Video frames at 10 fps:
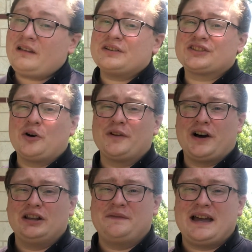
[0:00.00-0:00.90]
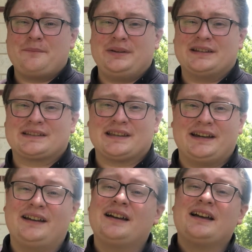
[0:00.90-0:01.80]
So with all of that being
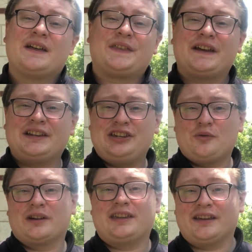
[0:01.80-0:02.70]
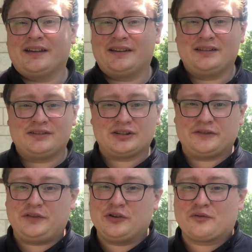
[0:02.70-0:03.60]
said, thank you again to
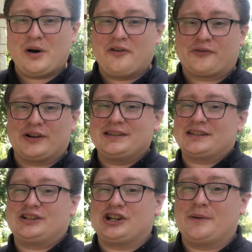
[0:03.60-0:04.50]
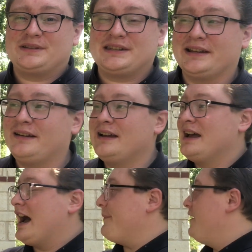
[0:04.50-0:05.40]
the few remote friends that jumped in.
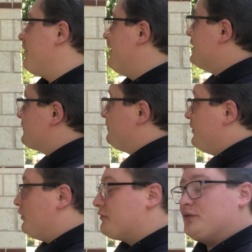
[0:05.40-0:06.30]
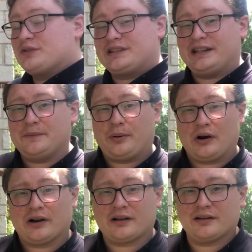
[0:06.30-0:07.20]
I'm here in this beautiful city
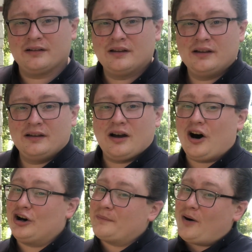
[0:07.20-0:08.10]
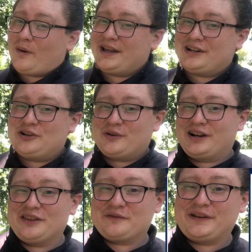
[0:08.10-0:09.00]
park on my way to do
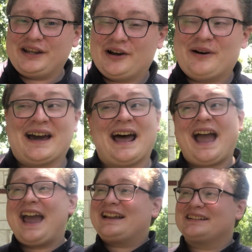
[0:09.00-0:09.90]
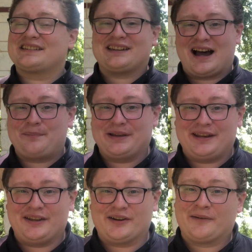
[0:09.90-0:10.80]
another video, and I had to stop in
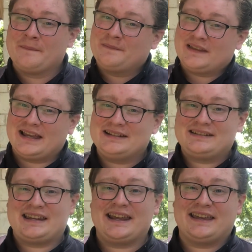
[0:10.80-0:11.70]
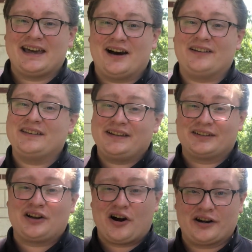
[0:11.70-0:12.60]
here and take out the
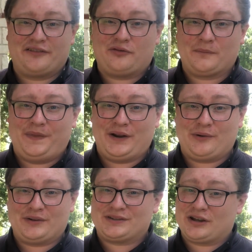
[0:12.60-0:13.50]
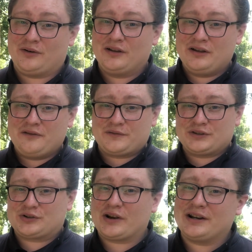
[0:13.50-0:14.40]
Incarnate Forme Thundurus. So for
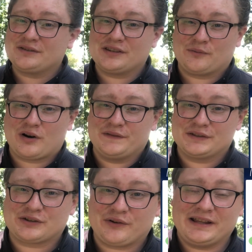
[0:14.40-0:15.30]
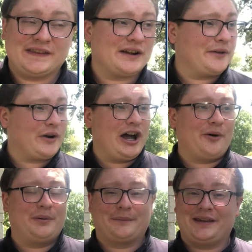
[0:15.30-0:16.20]
the trainers that were on the screen there that were
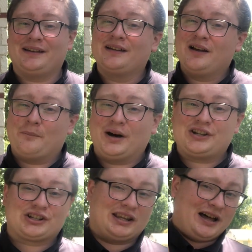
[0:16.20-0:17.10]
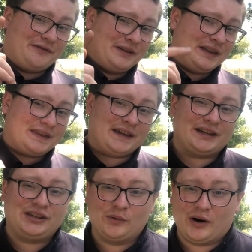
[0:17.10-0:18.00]
helping me, much love,
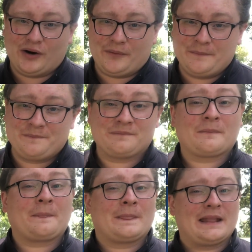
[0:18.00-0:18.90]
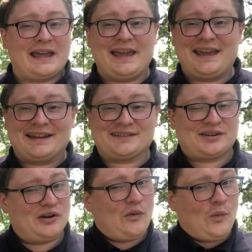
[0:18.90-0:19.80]
thank you all. And
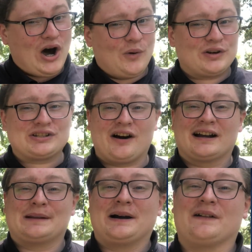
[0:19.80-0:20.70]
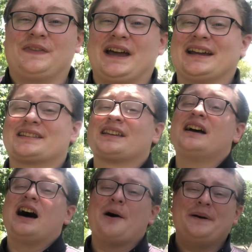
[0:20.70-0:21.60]
while we're talking about thanks,
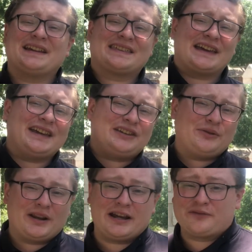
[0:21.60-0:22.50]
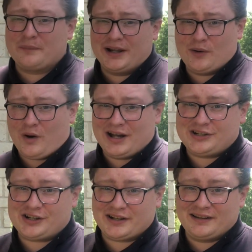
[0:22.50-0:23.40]
a big thank you to everybody
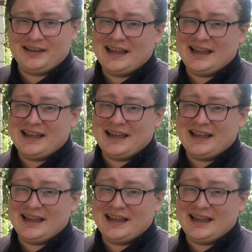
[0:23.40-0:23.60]
watching.